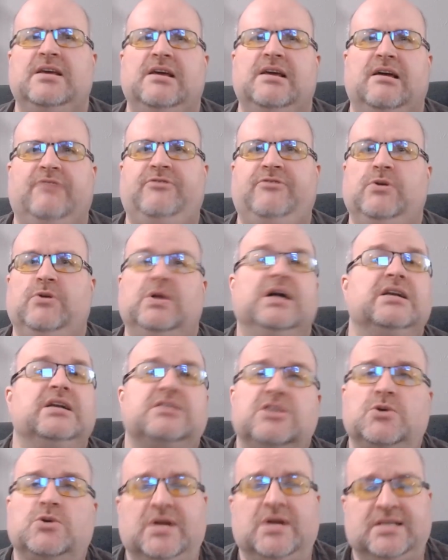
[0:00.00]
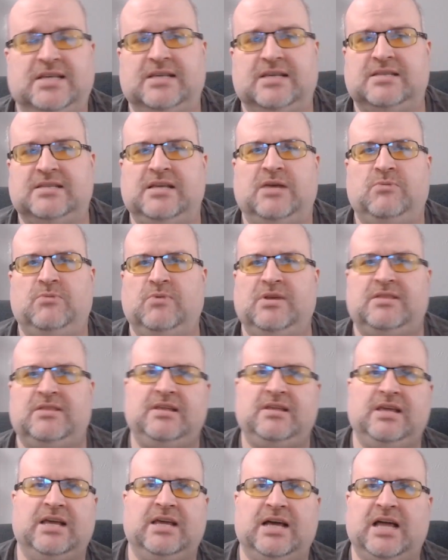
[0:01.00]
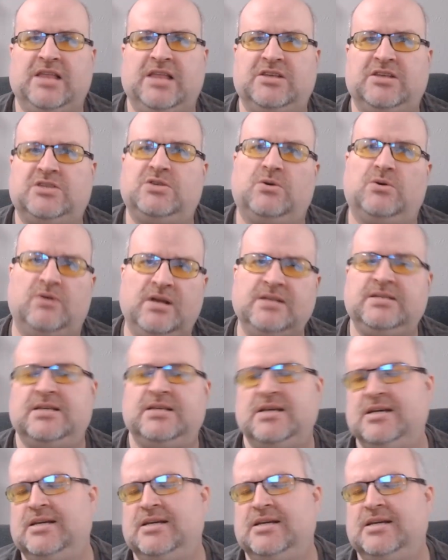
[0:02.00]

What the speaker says: a few consequences in with the stories,